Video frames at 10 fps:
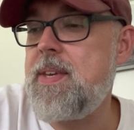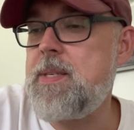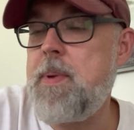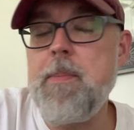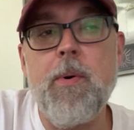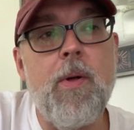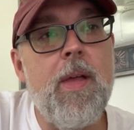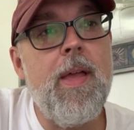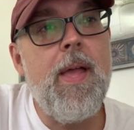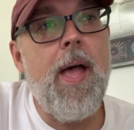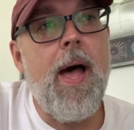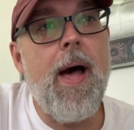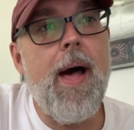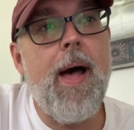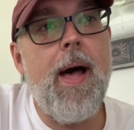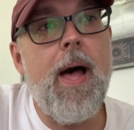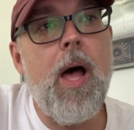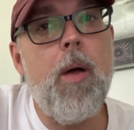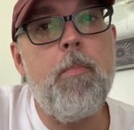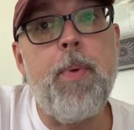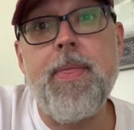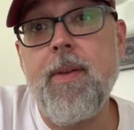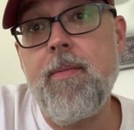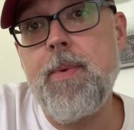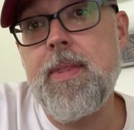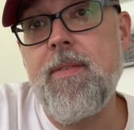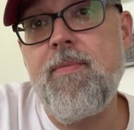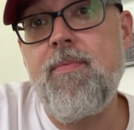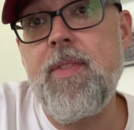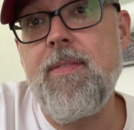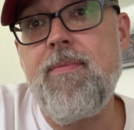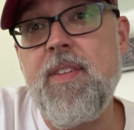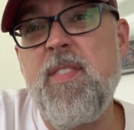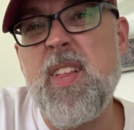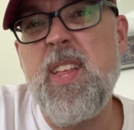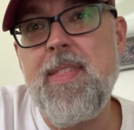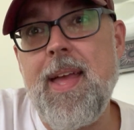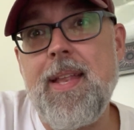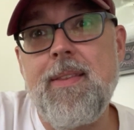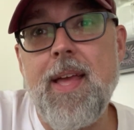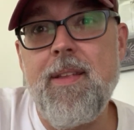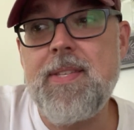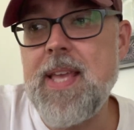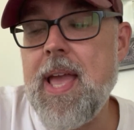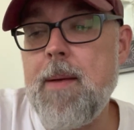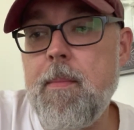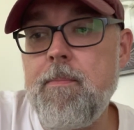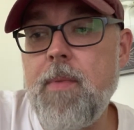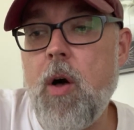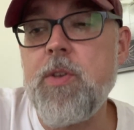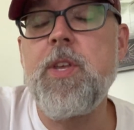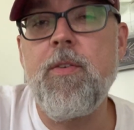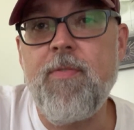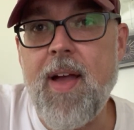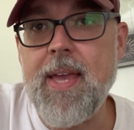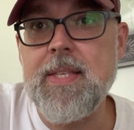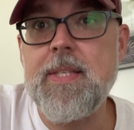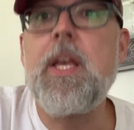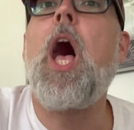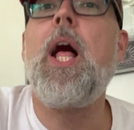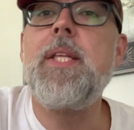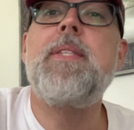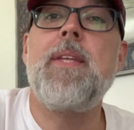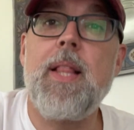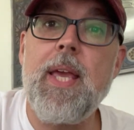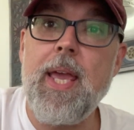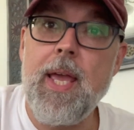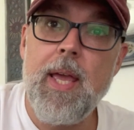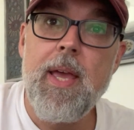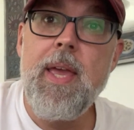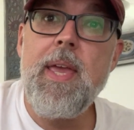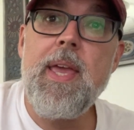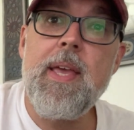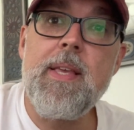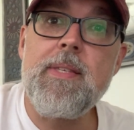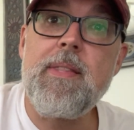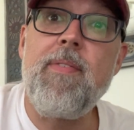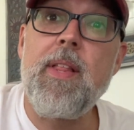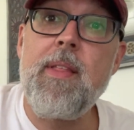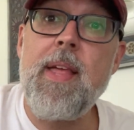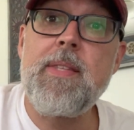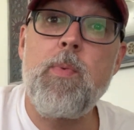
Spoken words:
people. But the villain that Sam also fights constantly is the villain that's